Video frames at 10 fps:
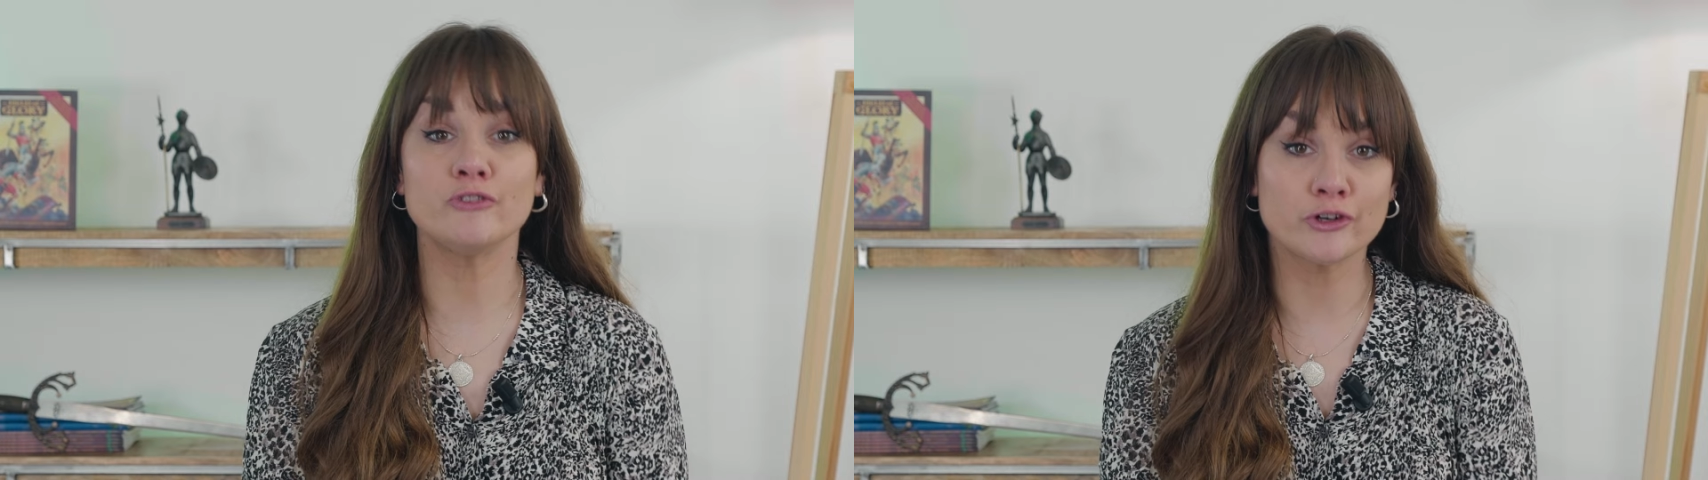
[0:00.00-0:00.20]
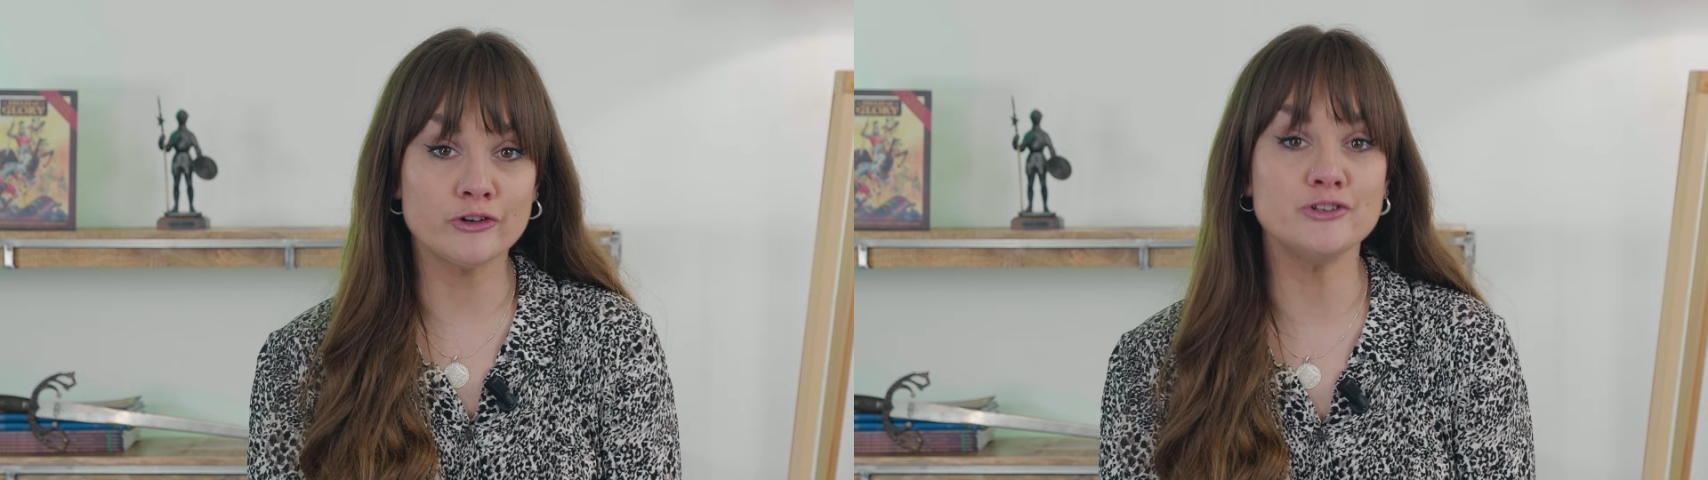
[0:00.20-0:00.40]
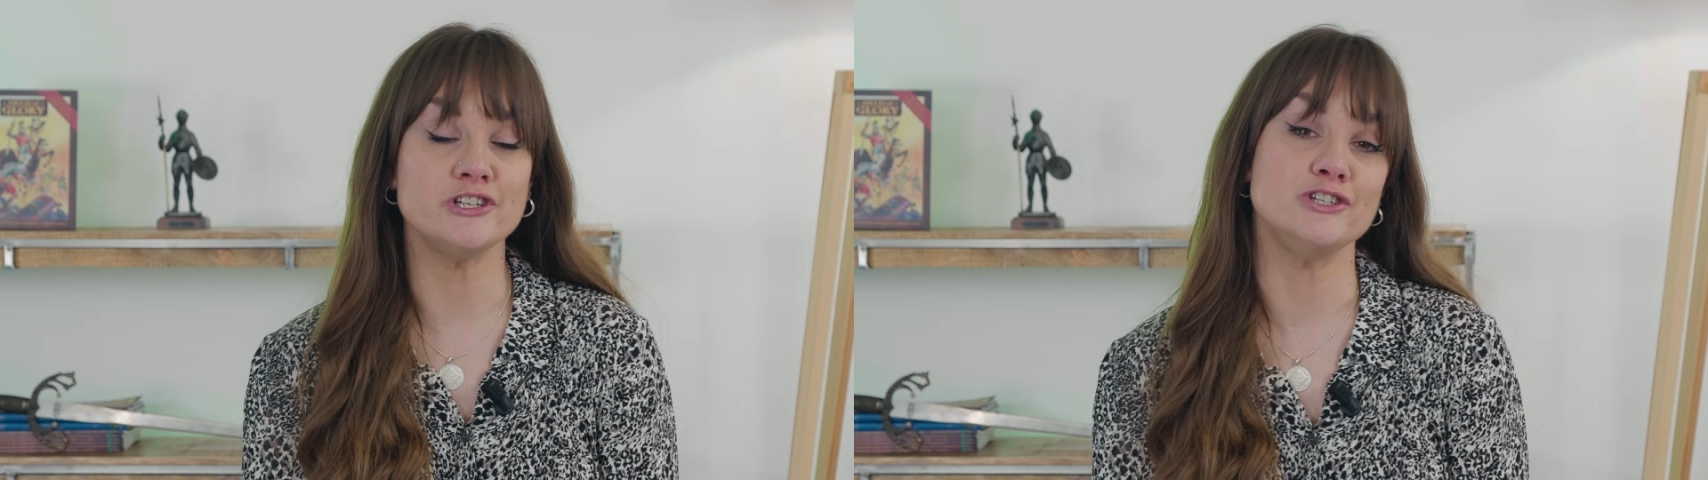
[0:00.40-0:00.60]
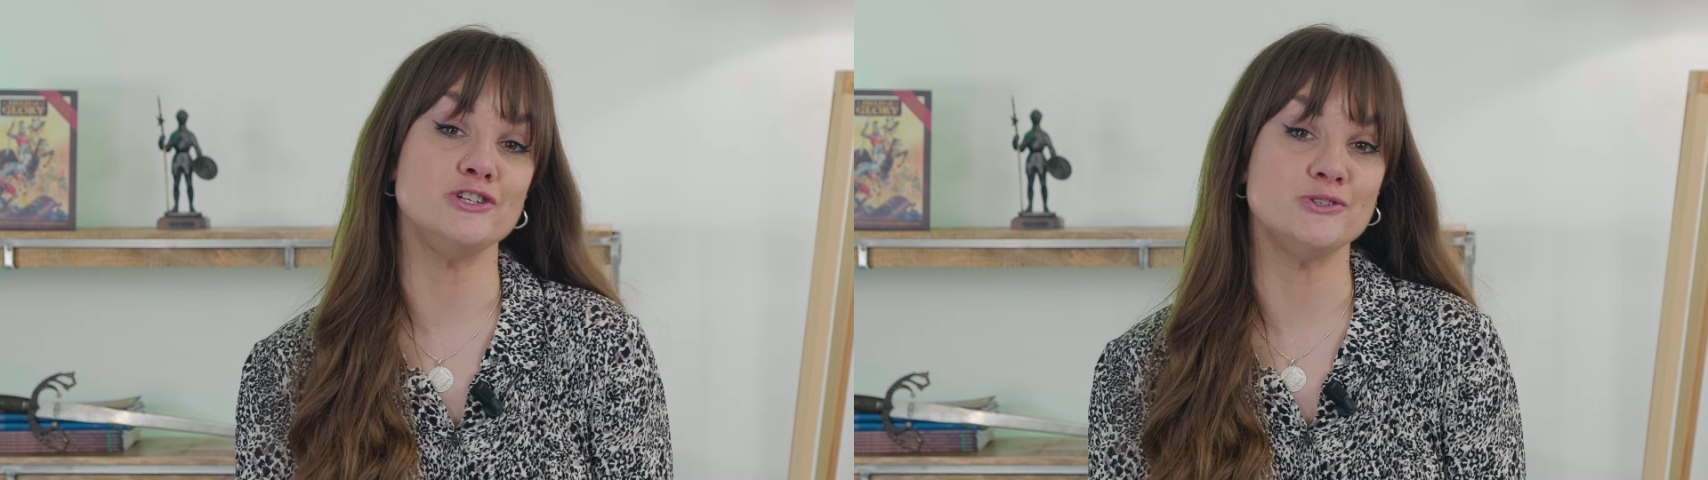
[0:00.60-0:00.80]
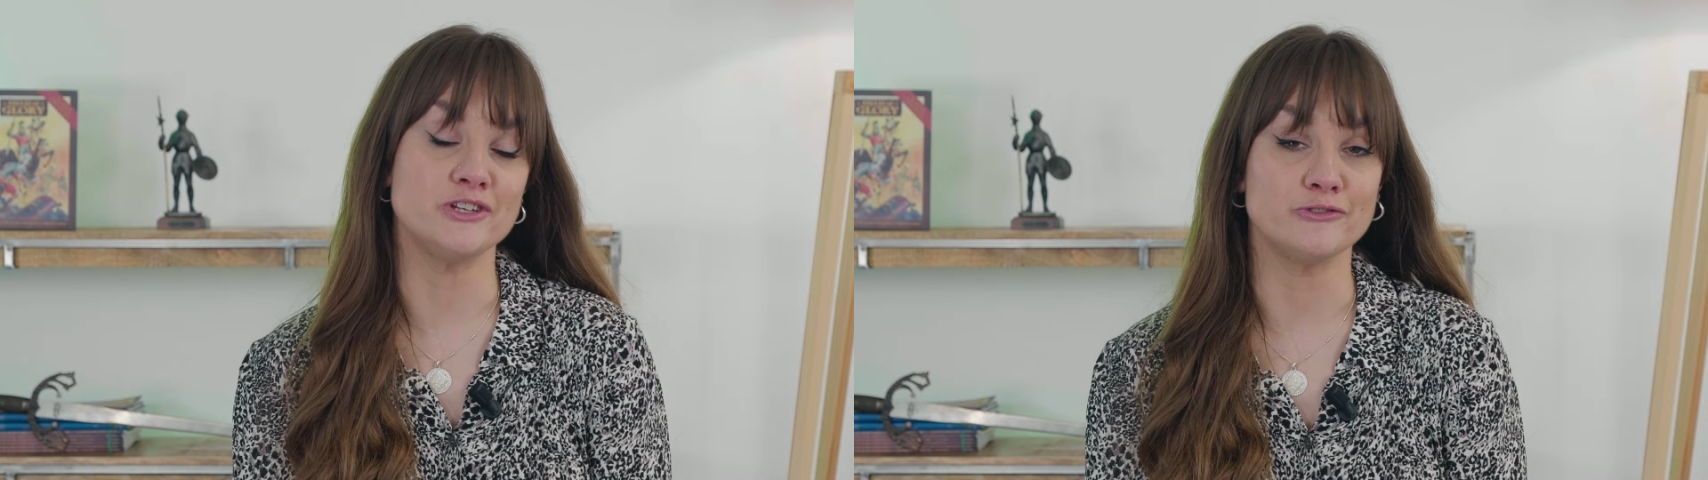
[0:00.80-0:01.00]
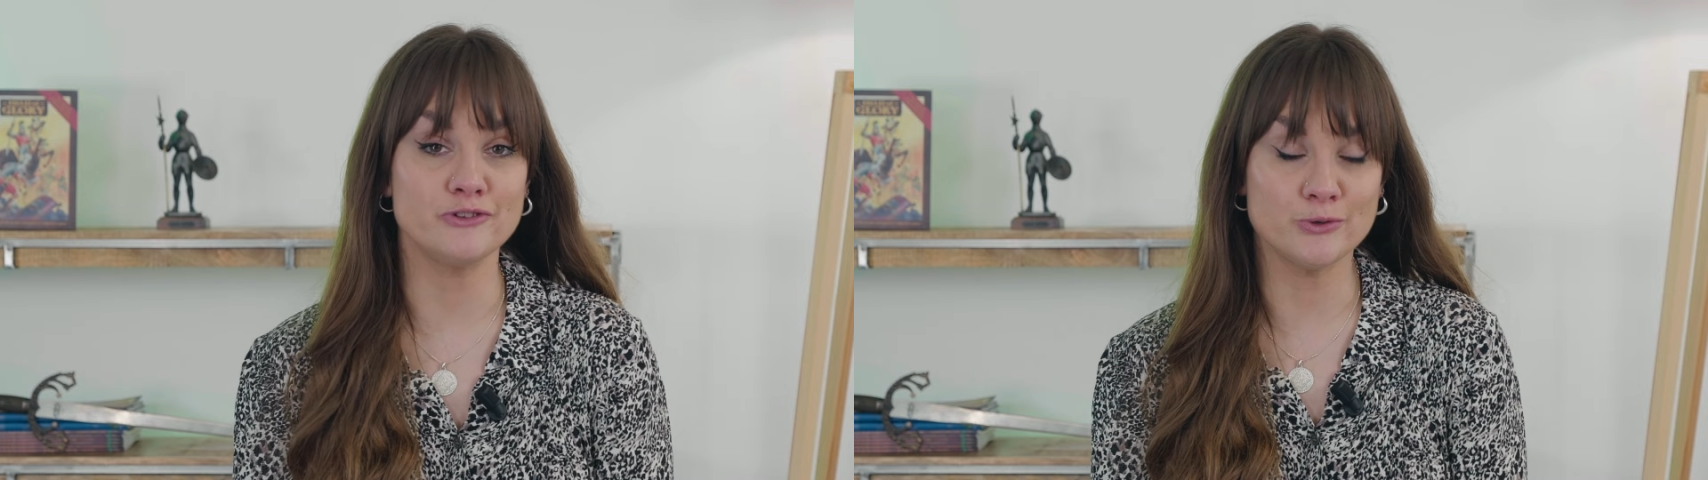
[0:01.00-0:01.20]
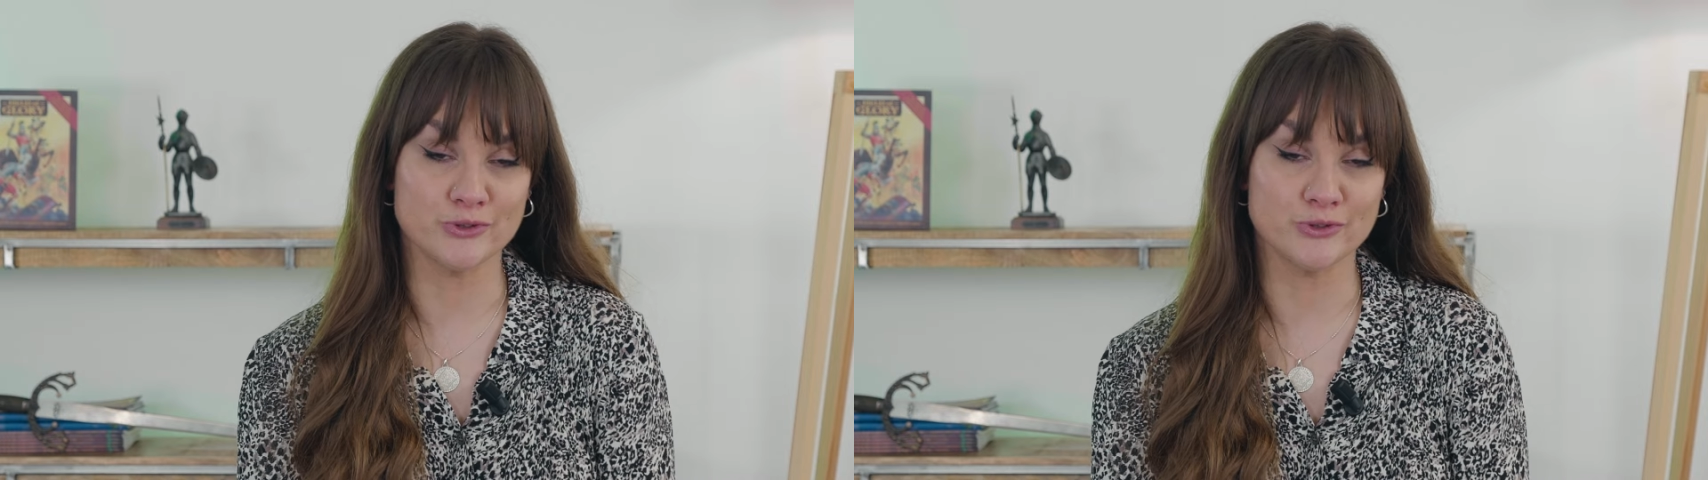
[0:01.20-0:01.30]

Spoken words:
recruited using the feudal